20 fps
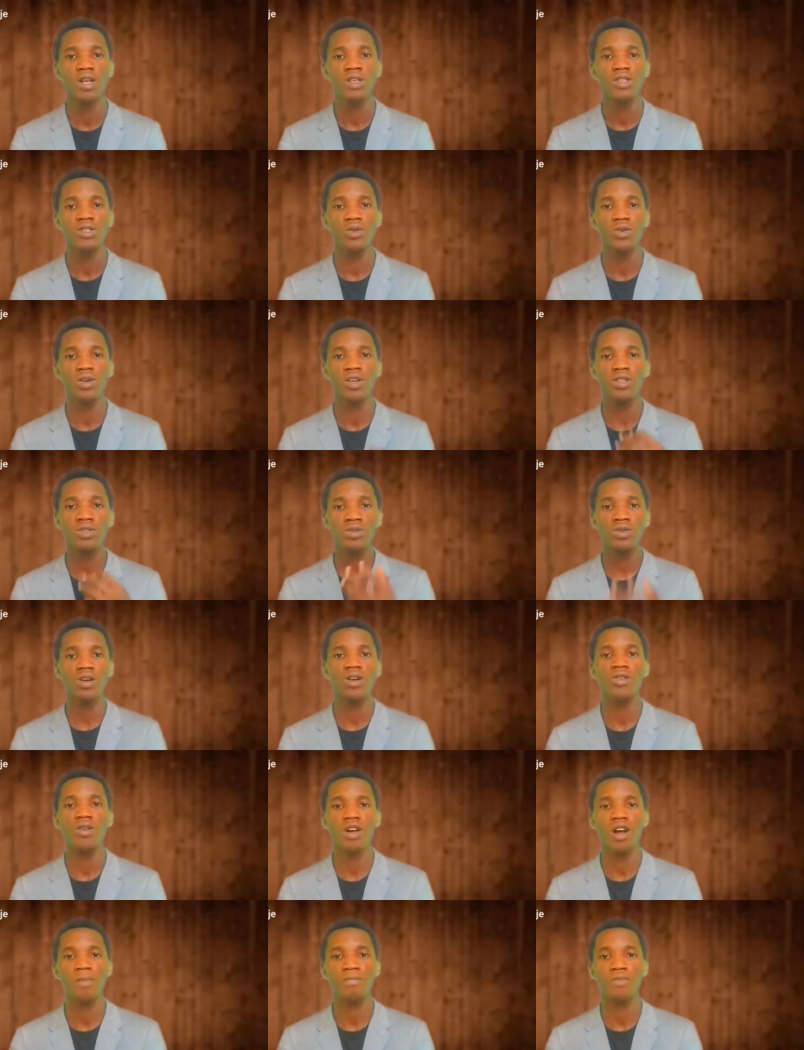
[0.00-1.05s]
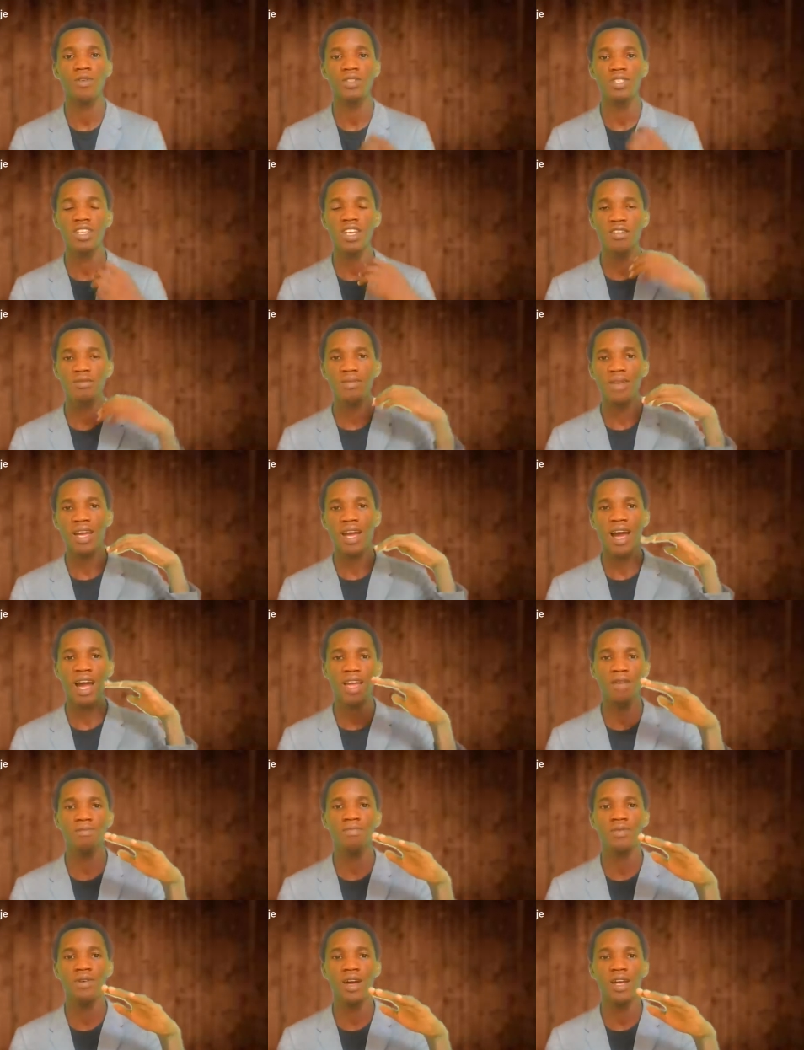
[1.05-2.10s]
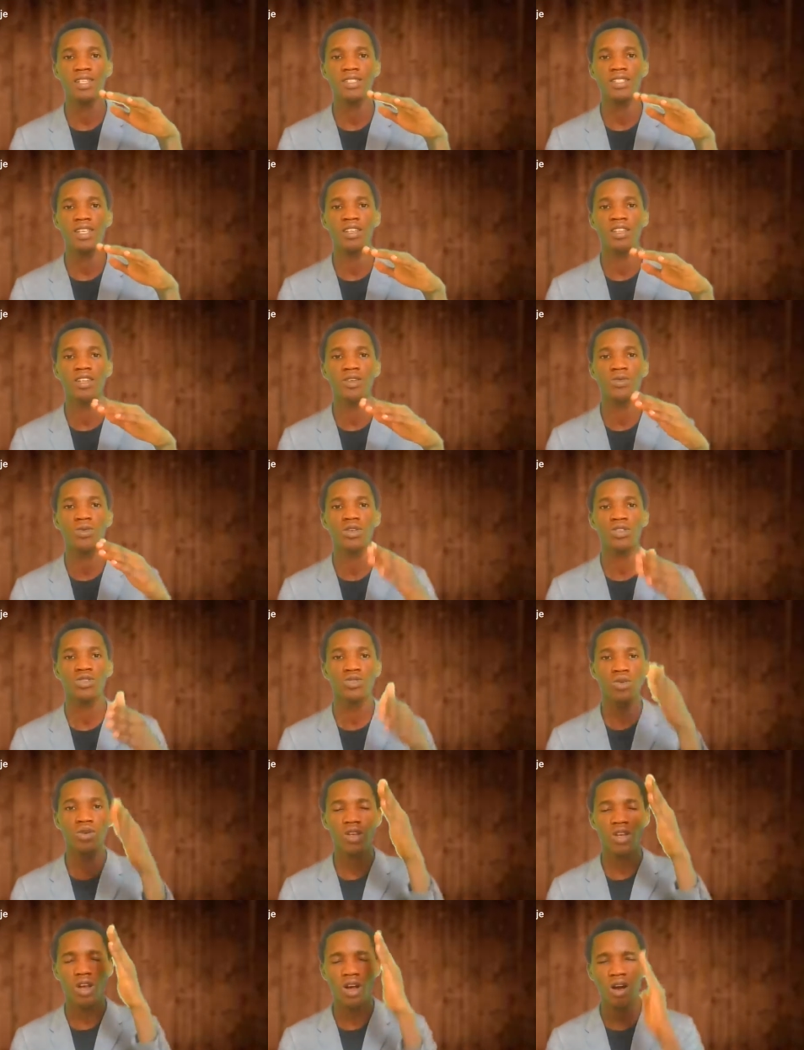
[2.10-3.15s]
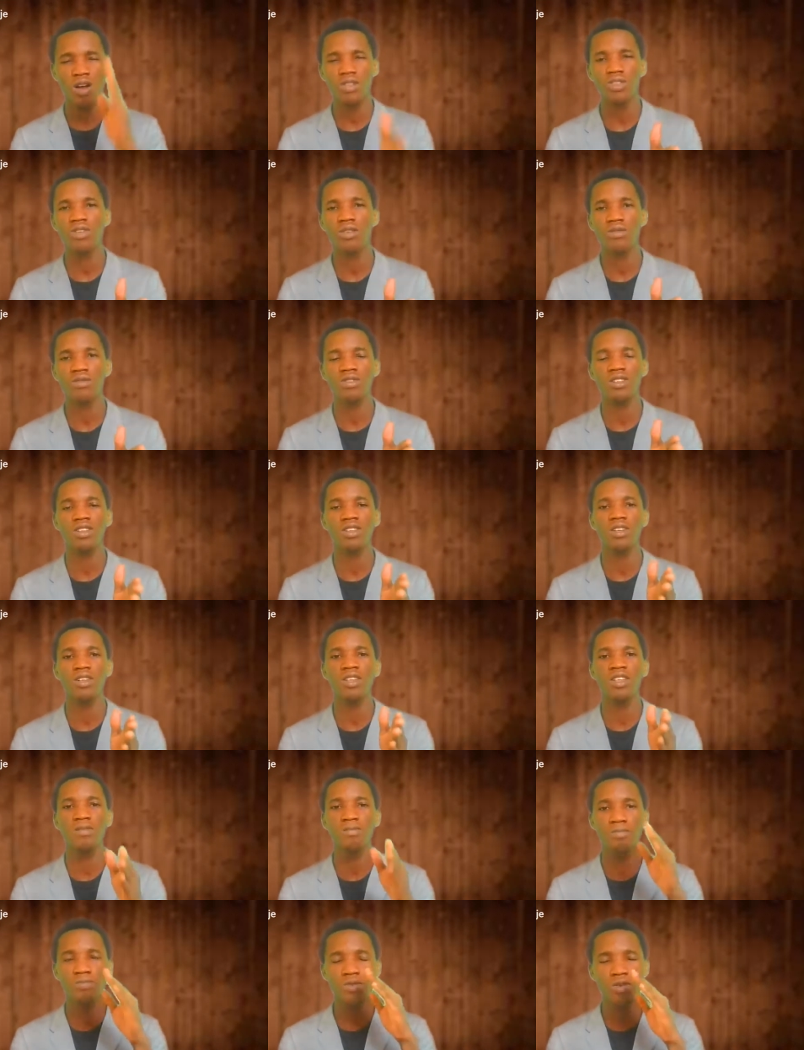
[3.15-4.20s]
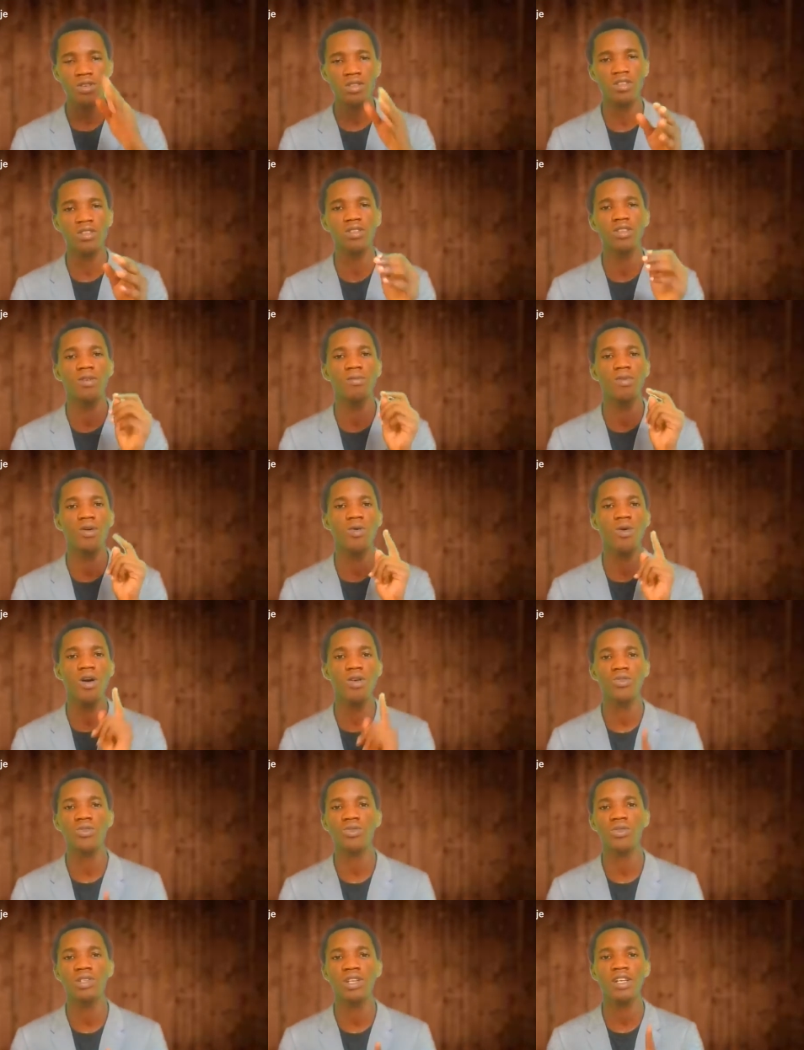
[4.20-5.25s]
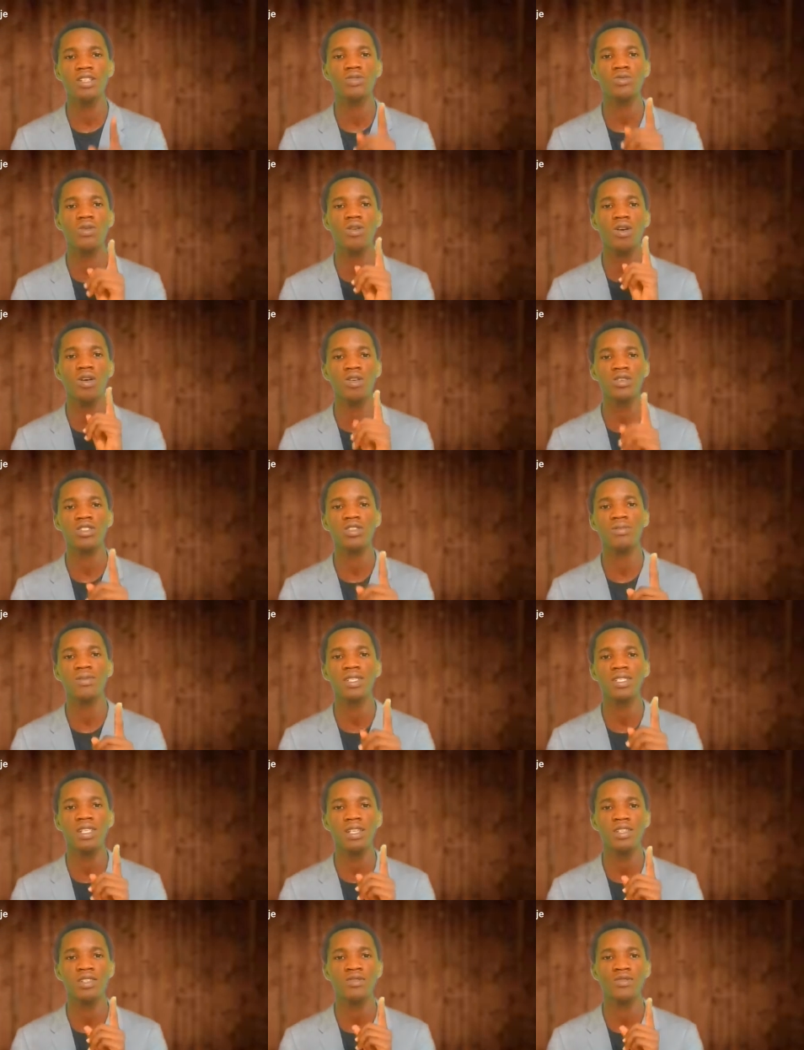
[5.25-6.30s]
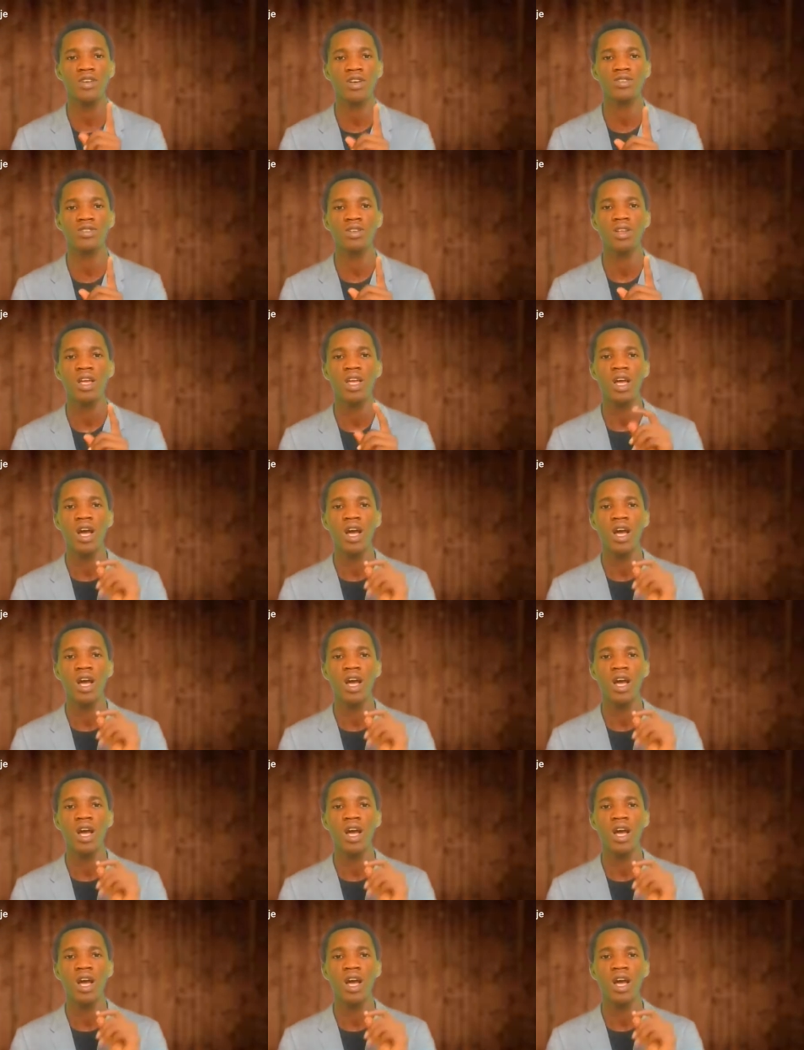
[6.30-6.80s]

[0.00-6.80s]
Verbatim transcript: So he took a wrong approach, gave me a high price, and then what, so he cut off the, he broke the number one rule, that is what, customer satisfaction.